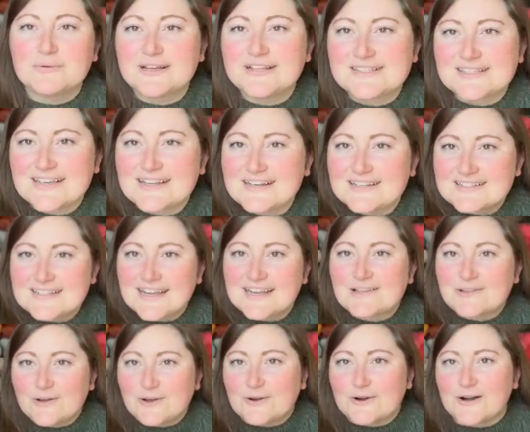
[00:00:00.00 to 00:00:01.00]
it's gonna take
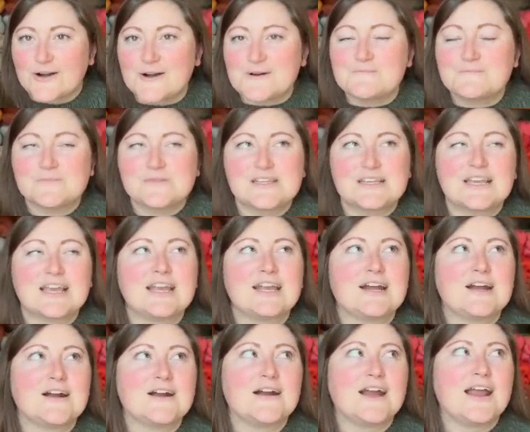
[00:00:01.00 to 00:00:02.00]
longer to get
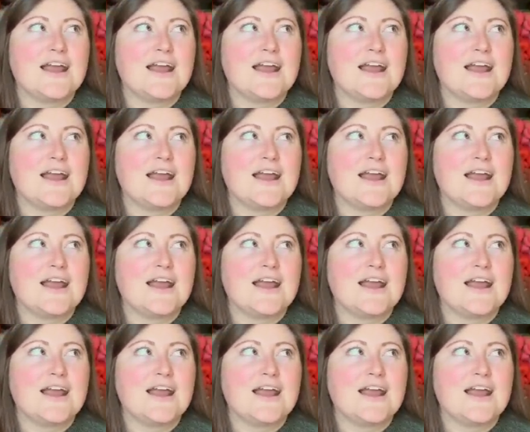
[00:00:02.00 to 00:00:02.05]
here,